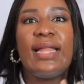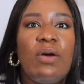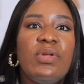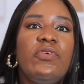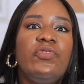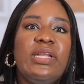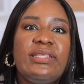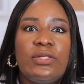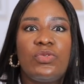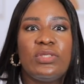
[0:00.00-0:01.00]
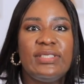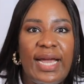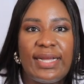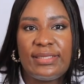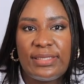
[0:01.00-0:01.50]
Now, even related to
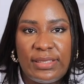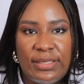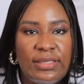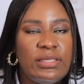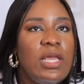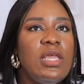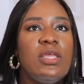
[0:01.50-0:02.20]
that is,